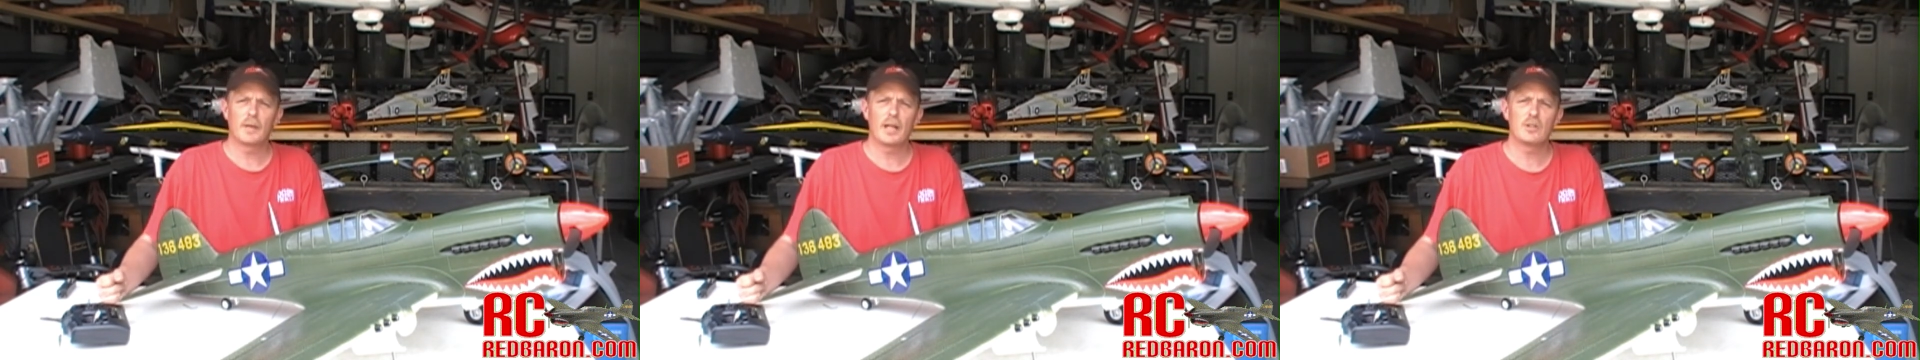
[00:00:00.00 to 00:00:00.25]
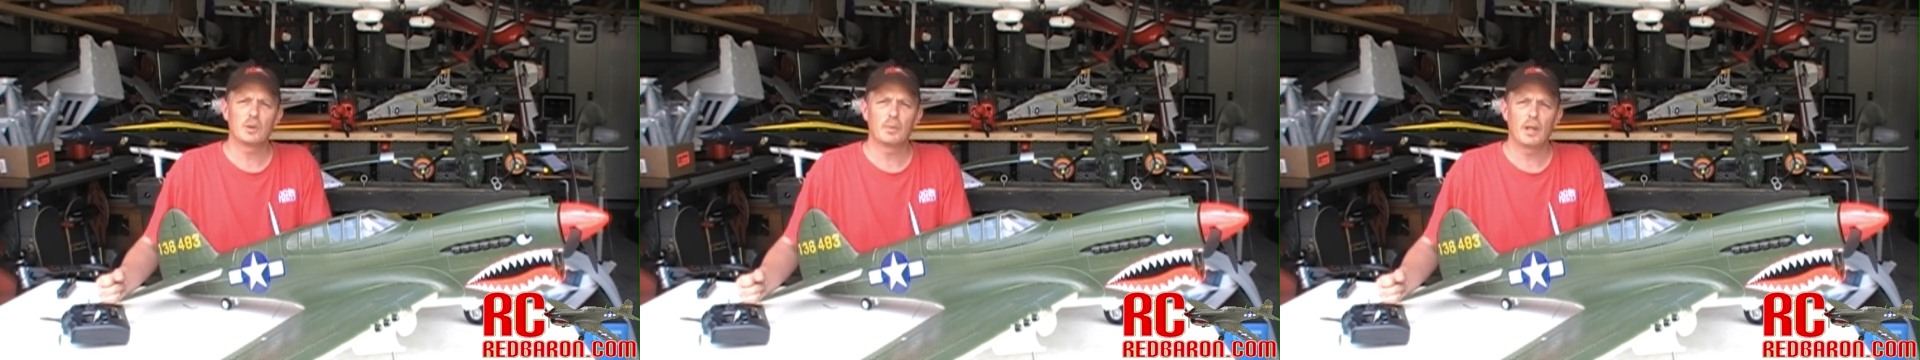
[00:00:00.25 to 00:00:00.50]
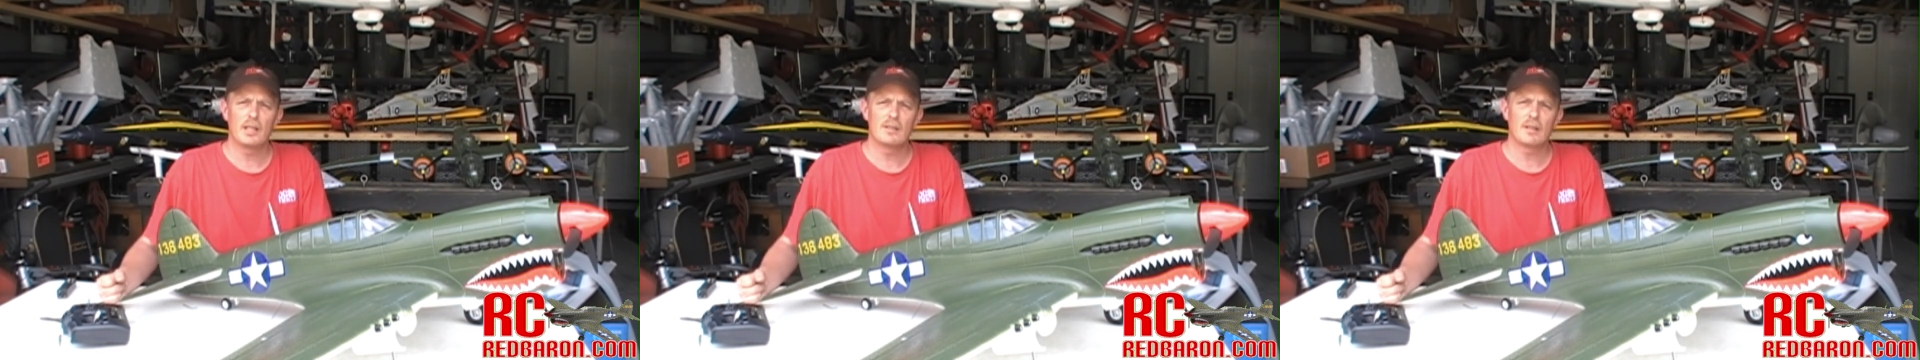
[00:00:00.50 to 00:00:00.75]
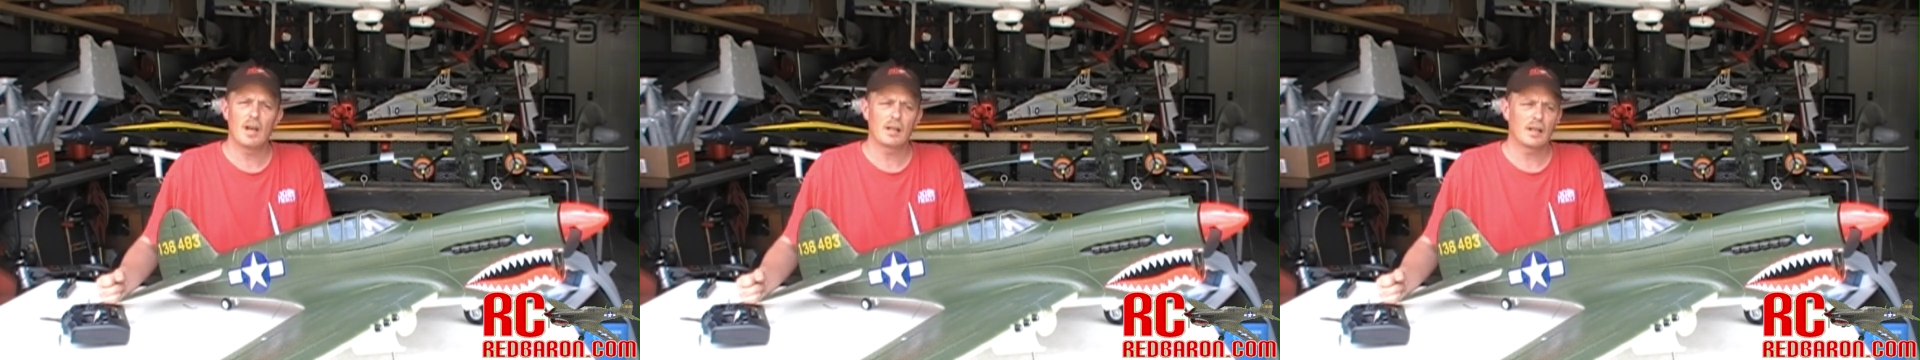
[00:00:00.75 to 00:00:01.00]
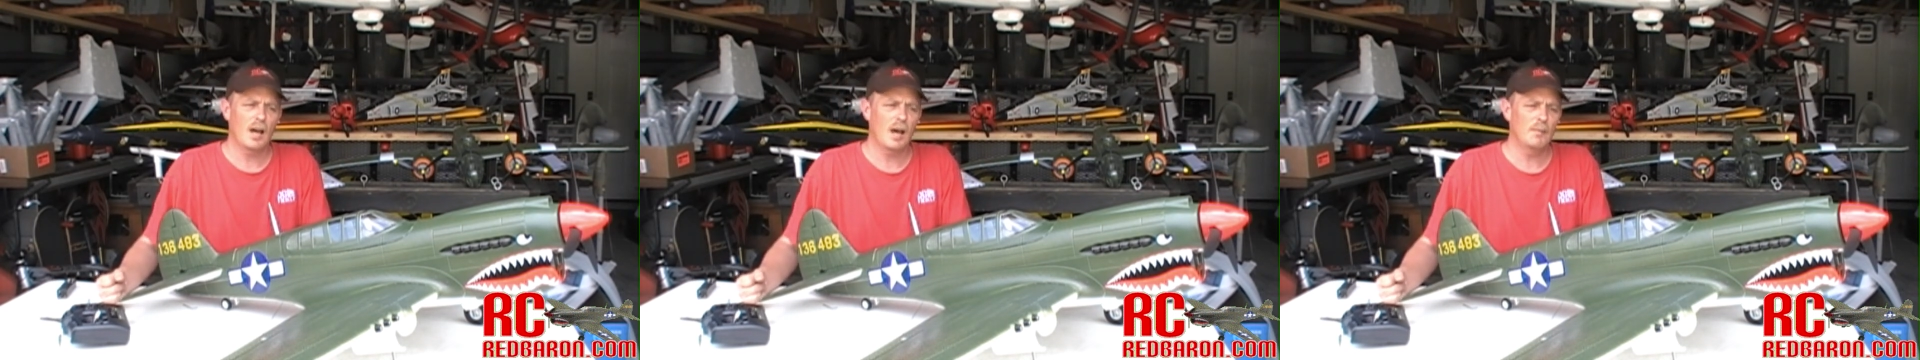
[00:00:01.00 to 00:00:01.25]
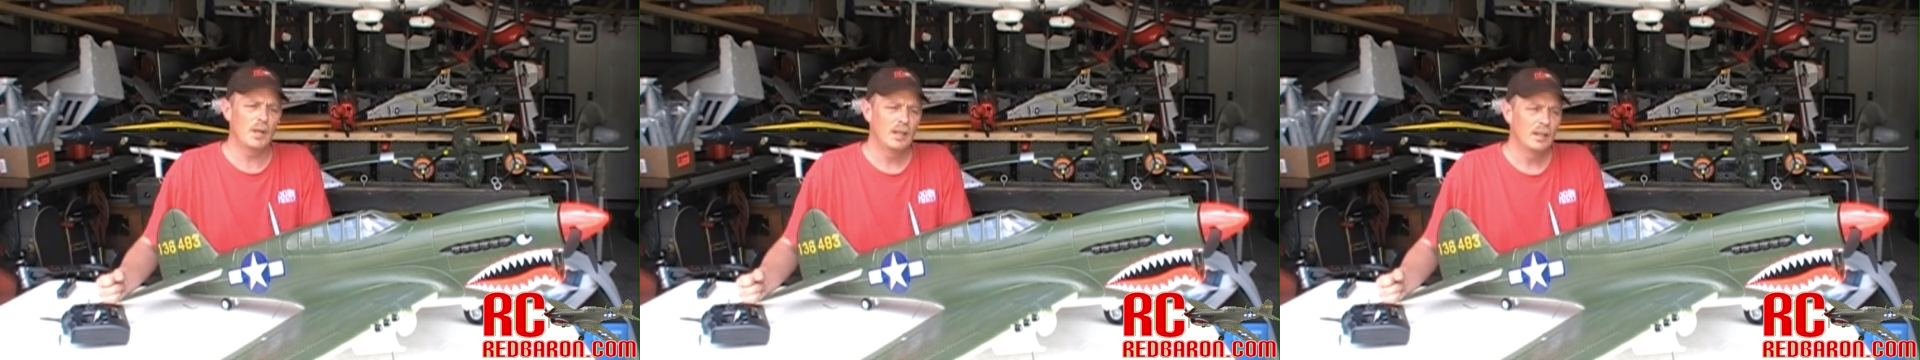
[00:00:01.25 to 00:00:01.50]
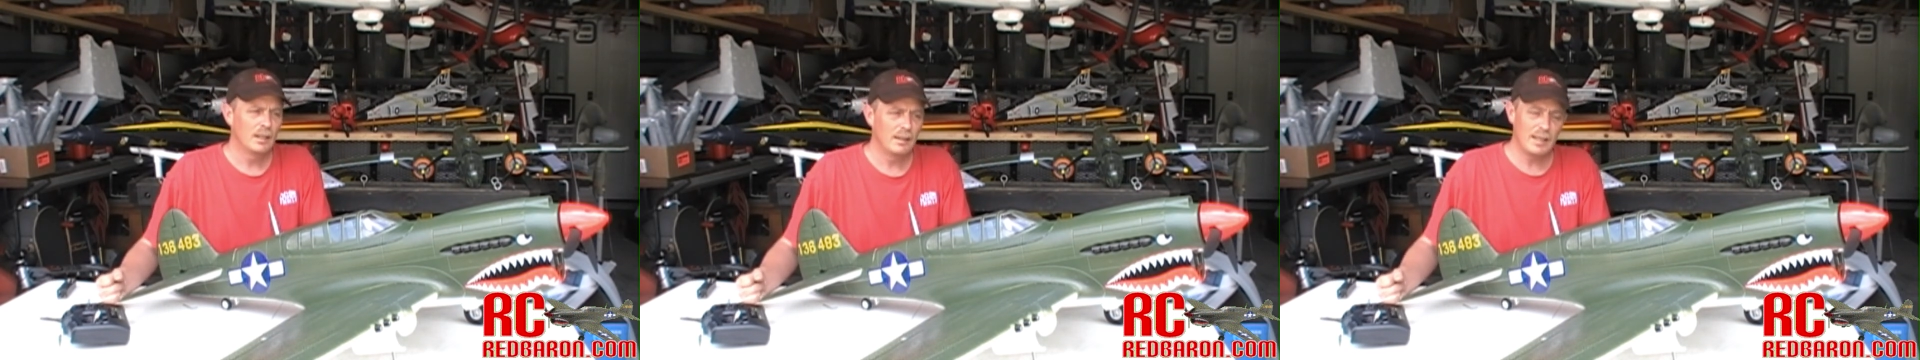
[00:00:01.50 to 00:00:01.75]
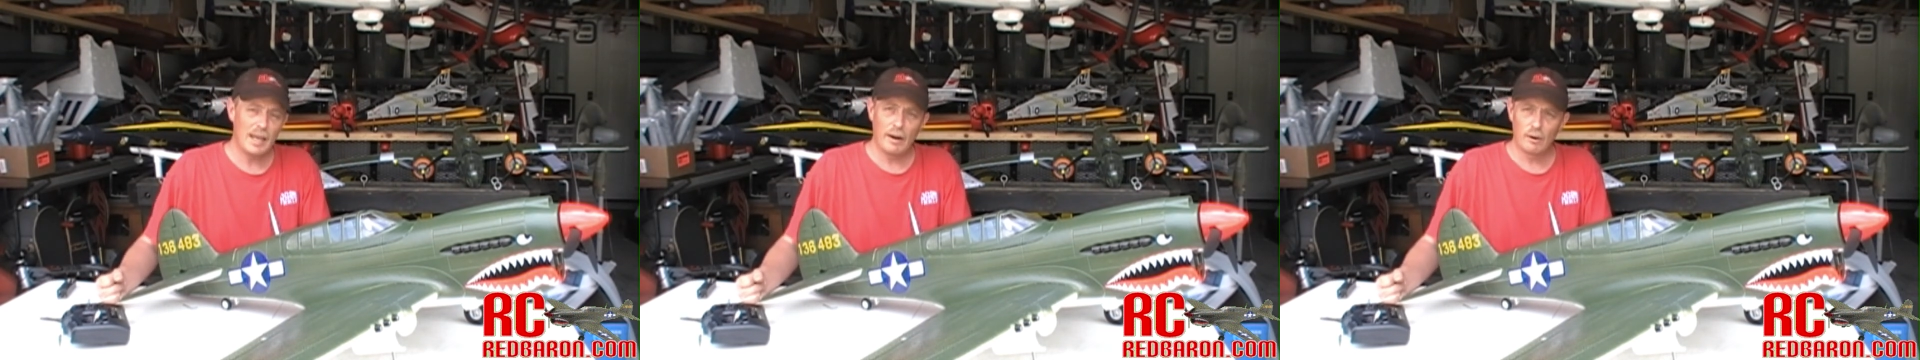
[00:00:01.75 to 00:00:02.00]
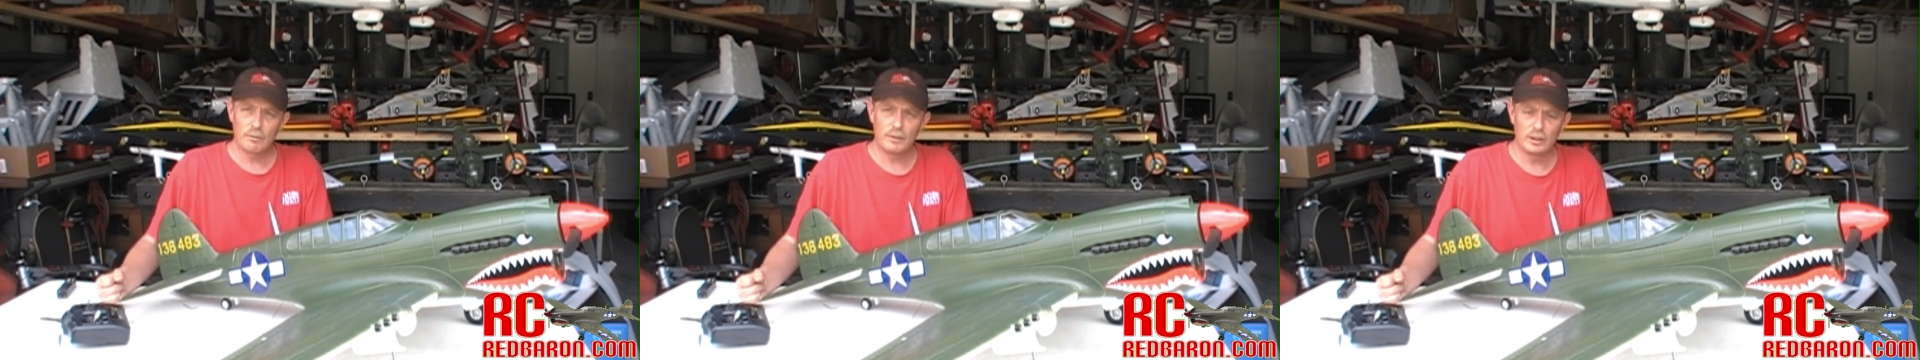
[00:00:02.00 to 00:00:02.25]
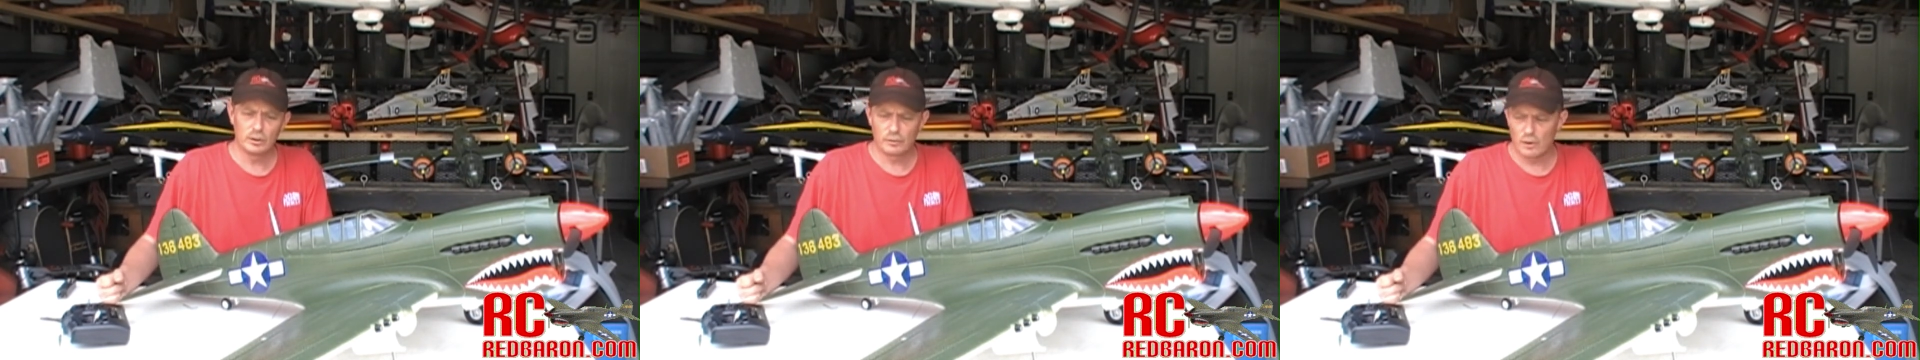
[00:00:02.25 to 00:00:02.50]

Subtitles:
Nitroplanes.com, the Airfield